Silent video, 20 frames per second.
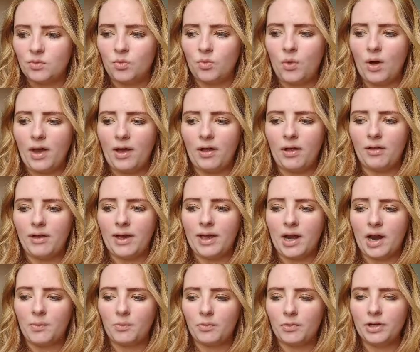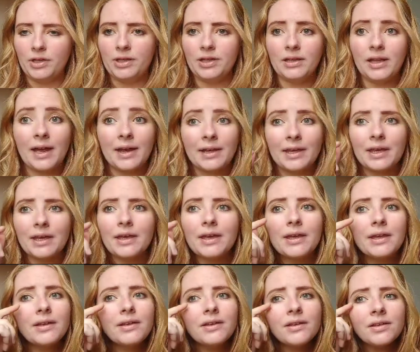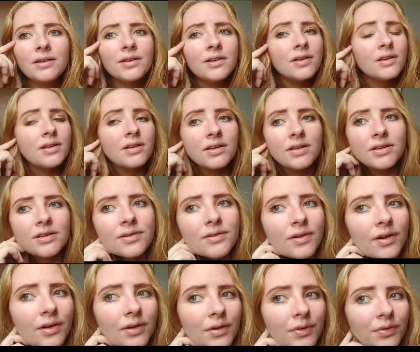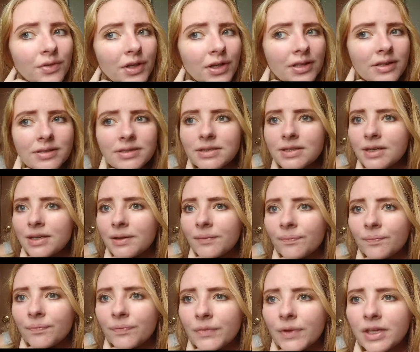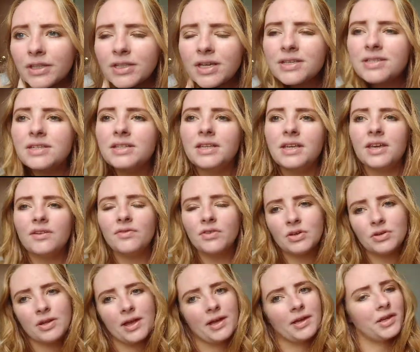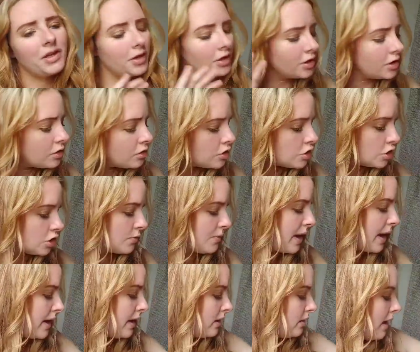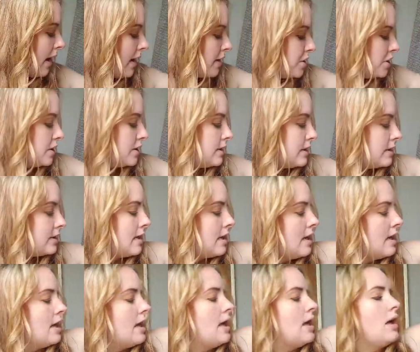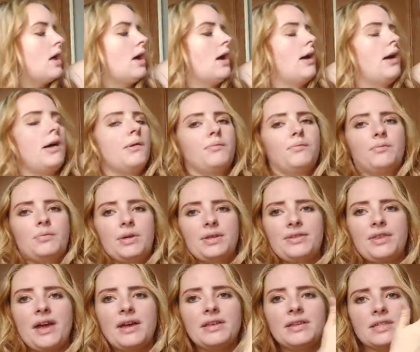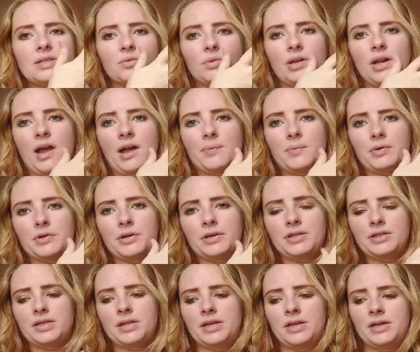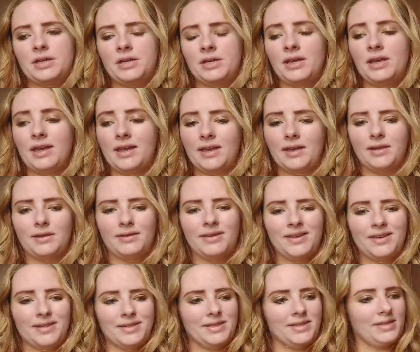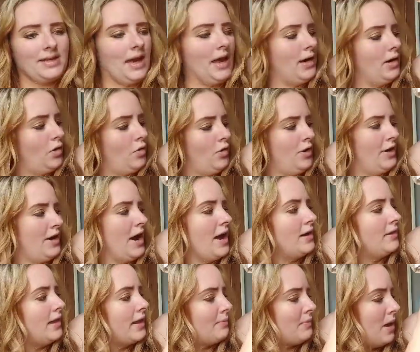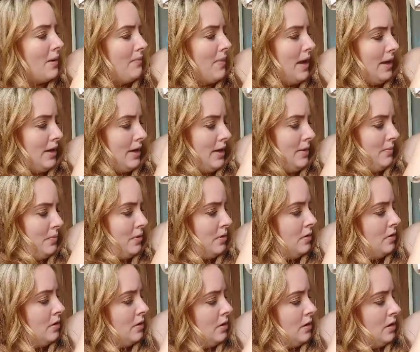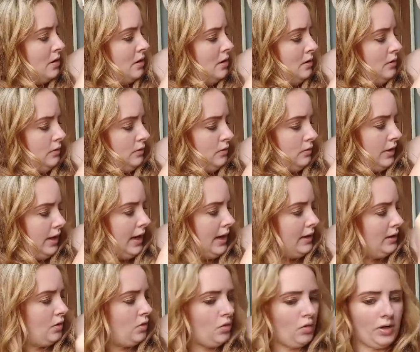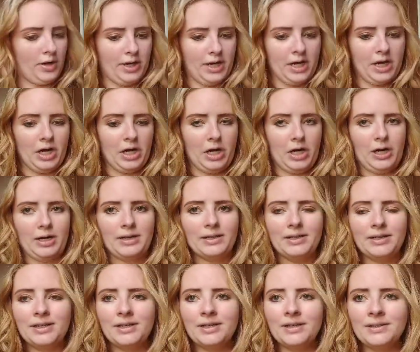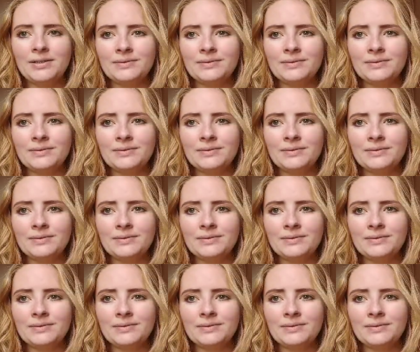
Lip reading: as well, and I'm really liking it. I don't know if you can see. It doesn't give you like huge dramatic lashes, but that is what I put in this category, kind of like my makeup little category here.